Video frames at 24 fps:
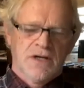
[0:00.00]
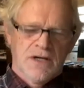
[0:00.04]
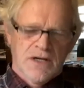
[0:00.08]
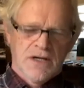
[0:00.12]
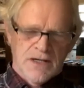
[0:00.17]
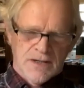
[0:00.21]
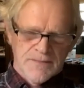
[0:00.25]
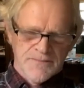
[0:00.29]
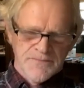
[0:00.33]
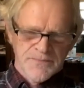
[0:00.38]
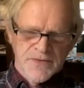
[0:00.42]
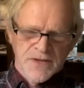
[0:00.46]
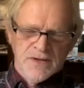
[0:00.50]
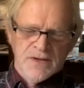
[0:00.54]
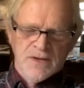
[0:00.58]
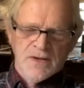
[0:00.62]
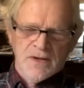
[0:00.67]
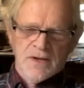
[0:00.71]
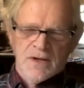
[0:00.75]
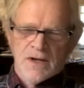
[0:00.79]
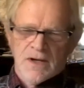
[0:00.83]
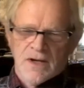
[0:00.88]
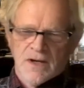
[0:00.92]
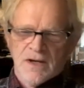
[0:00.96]
Uh,
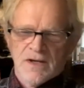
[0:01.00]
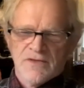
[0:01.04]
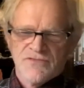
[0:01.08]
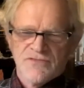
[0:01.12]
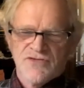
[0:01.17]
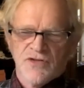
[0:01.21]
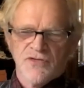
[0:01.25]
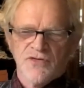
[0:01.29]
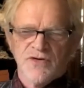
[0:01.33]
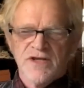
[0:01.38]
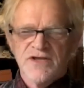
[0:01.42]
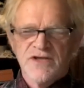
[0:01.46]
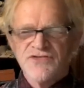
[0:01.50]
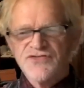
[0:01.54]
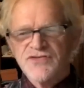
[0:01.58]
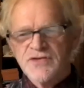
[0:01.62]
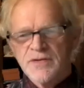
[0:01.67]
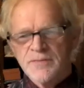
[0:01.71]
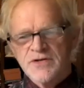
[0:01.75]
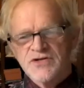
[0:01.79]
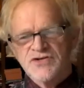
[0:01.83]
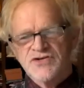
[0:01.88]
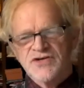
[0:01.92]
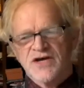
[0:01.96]
uh, so there is
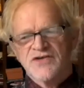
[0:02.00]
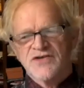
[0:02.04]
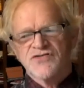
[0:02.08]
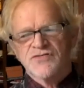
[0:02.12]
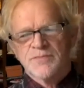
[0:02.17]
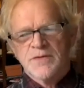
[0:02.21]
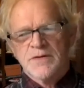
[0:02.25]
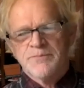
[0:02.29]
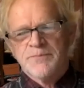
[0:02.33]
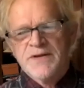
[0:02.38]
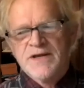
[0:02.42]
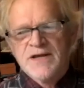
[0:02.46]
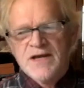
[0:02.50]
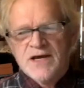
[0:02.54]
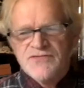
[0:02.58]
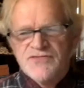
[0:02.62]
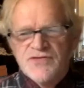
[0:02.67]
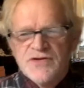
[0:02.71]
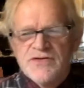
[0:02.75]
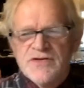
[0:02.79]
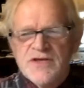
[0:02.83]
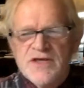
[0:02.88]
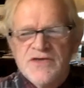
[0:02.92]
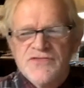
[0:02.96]
some adjustment because
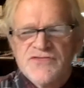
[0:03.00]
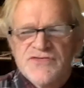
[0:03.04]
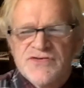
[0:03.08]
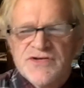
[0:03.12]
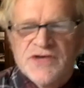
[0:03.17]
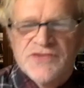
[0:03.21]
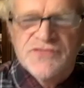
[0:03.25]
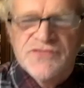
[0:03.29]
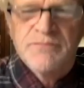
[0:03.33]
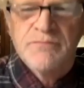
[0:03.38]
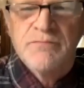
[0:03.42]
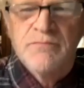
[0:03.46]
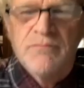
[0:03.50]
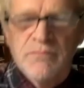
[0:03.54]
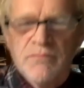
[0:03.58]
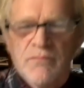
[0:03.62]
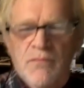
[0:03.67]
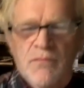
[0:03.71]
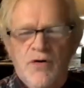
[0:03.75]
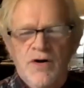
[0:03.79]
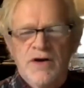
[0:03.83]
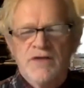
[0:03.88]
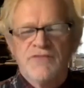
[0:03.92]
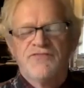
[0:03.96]
it, it's just
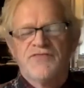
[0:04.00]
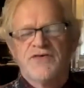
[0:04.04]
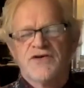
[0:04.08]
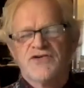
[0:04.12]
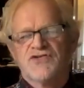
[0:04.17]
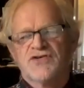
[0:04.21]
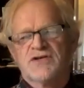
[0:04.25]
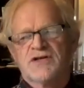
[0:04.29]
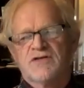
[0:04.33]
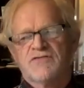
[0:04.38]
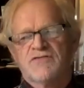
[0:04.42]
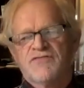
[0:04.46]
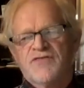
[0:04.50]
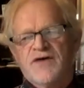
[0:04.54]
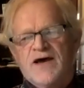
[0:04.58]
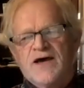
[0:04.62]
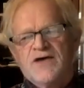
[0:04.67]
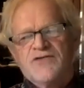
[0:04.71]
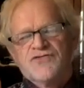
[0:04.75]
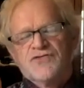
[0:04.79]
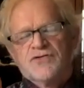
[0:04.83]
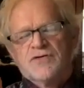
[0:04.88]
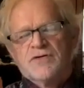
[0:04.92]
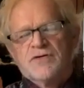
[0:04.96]
more efficient and
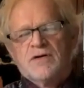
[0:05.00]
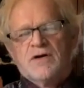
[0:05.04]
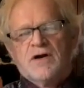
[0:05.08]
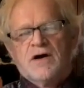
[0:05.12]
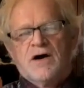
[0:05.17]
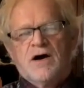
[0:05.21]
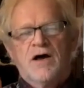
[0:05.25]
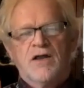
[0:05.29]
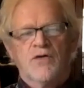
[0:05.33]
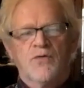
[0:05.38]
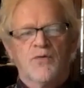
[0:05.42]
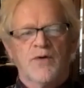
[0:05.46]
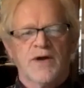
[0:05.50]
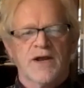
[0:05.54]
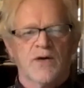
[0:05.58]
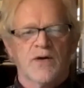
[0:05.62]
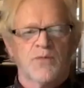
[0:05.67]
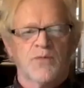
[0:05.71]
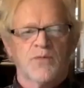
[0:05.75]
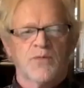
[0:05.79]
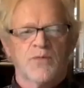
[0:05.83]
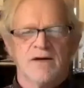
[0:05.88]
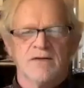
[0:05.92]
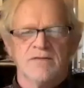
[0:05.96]
faster all the way
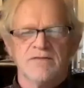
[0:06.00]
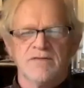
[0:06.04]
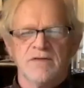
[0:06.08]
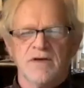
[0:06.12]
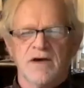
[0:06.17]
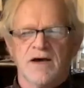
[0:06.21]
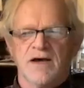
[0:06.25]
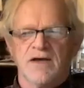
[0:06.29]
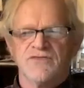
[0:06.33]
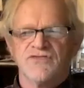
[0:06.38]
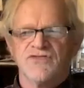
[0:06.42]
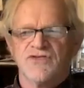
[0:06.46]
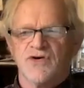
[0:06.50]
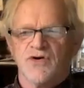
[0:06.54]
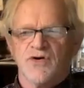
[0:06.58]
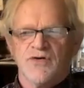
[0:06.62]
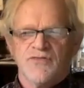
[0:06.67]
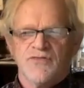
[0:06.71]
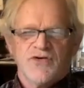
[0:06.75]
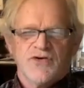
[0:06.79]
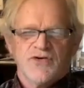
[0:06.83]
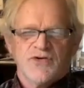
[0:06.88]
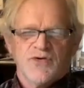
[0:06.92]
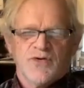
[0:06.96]
around. Uh, so
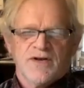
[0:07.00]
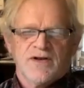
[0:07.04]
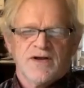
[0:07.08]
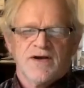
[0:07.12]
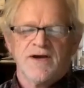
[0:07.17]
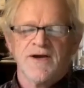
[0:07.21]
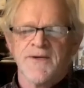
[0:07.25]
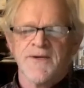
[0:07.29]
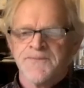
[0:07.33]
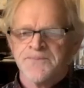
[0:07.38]
if you're doing a,